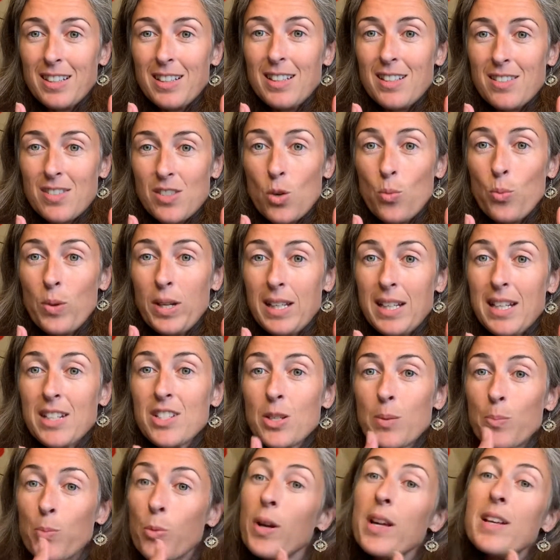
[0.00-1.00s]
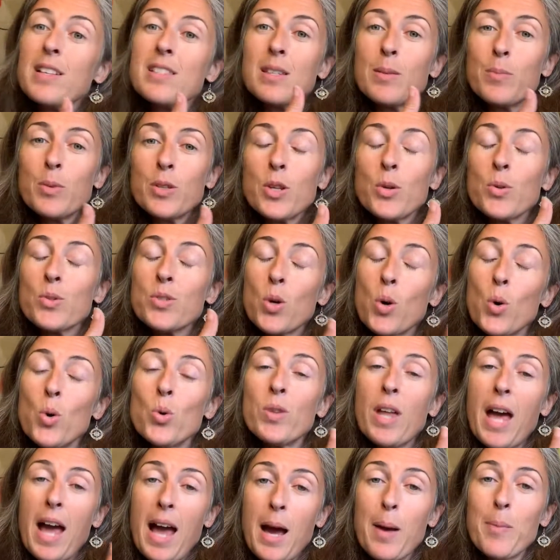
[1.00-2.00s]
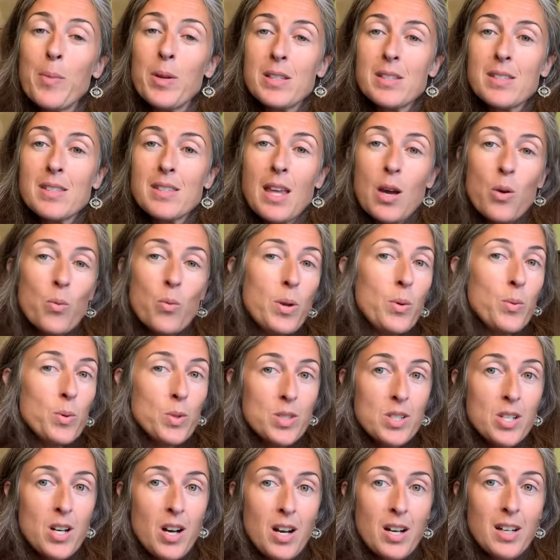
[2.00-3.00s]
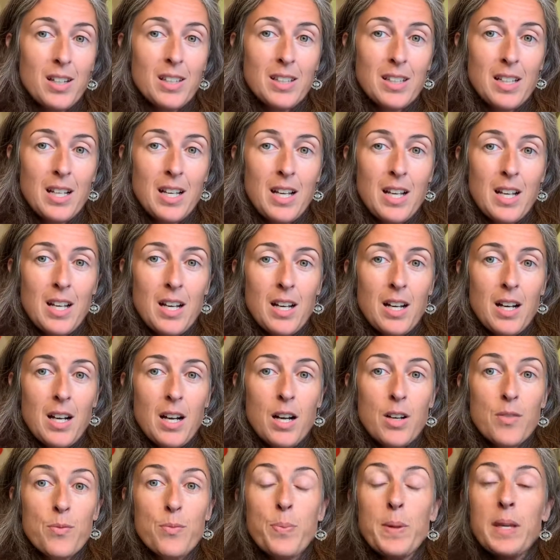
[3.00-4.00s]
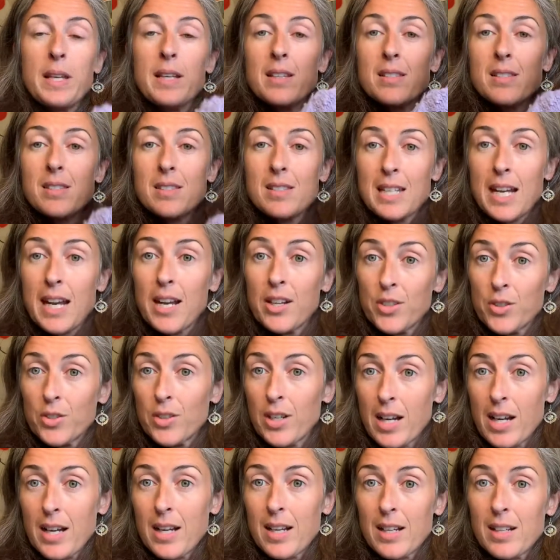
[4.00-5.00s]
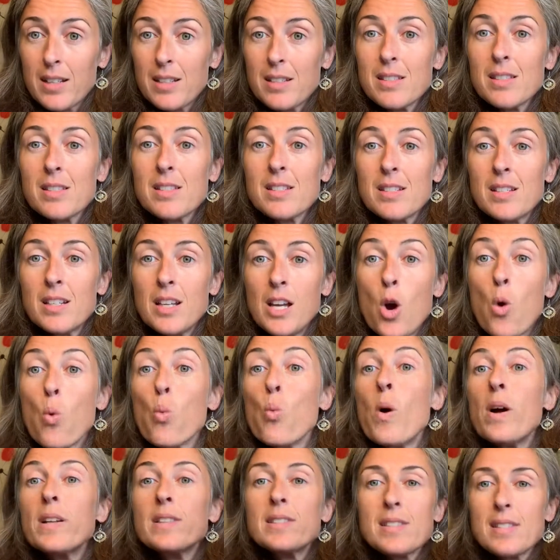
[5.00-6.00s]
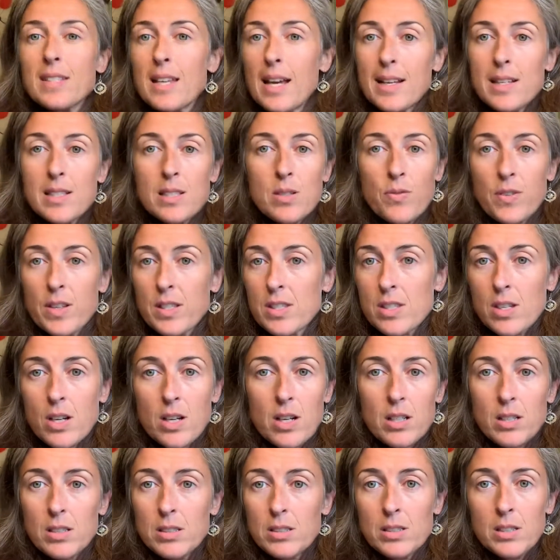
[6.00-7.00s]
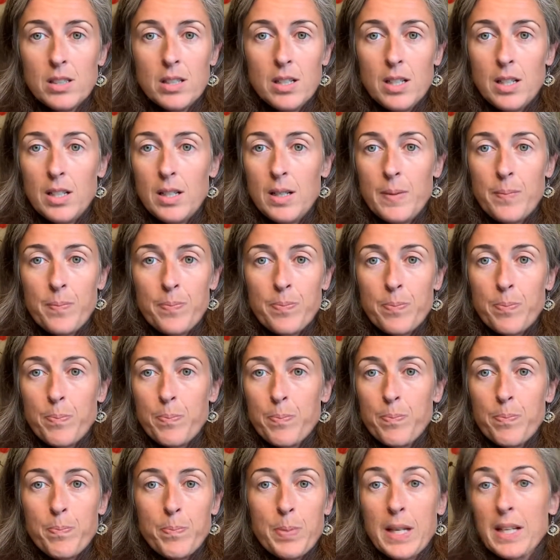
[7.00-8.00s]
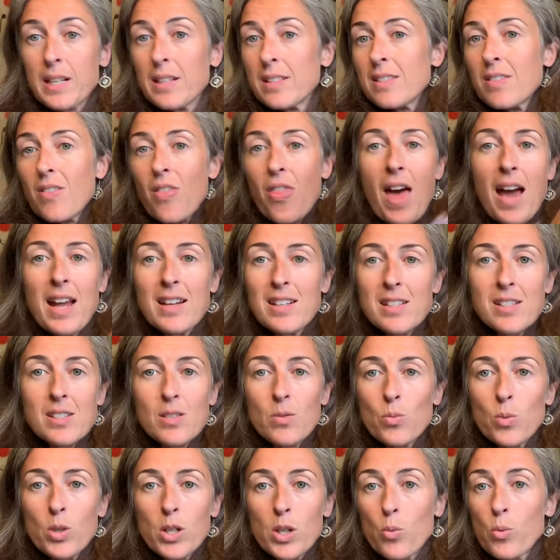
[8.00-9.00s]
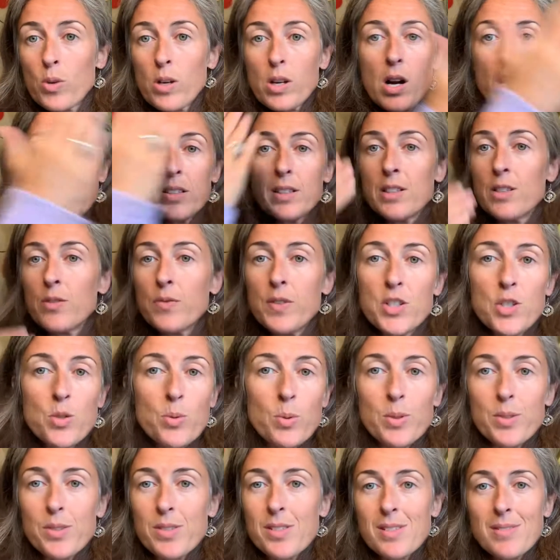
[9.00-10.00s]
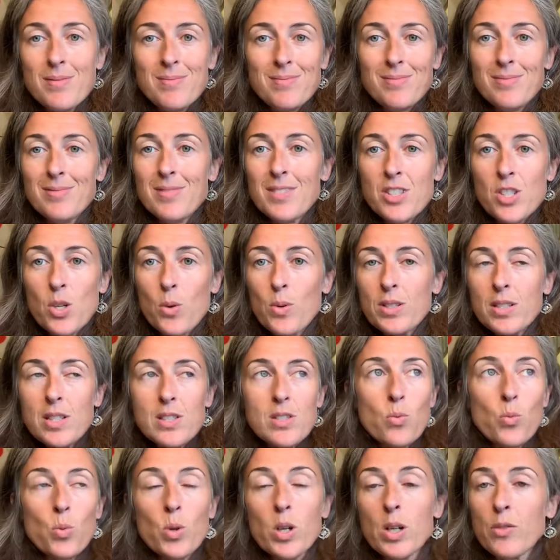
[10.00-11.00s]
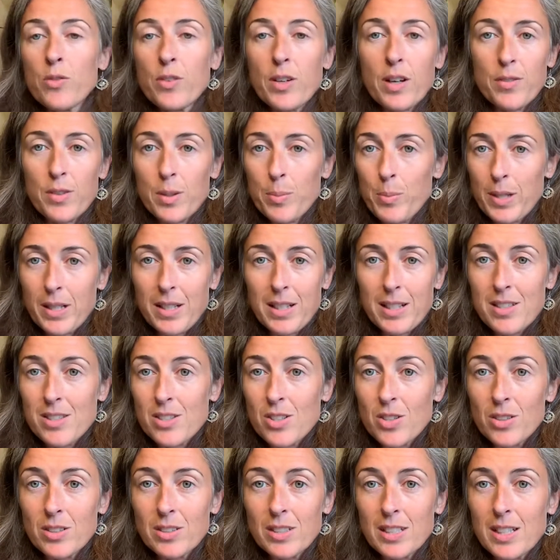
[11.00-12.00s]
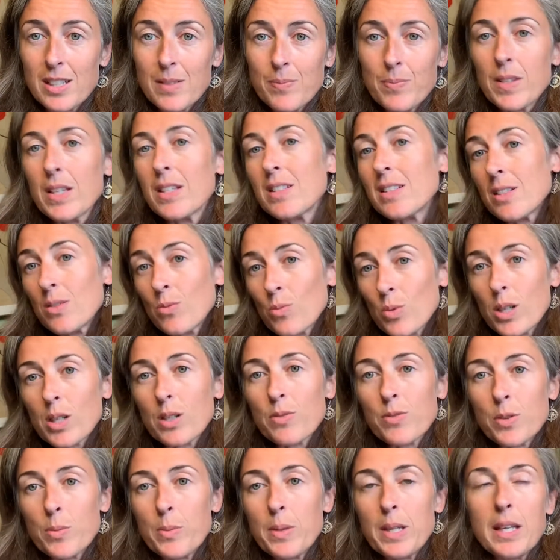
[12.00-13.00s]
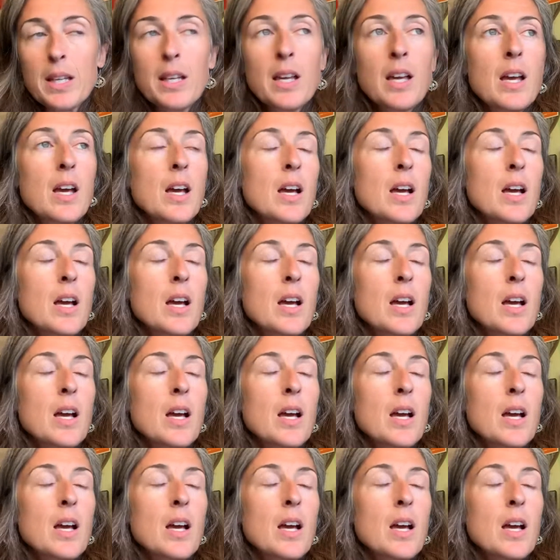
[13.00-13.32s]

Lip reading: So we need to break some of those old habits that we were taught of being standardized, one size fits all, because that doesn't work. We're all individuals, so it doesn't work for everybody. Certainly it didn't work for me.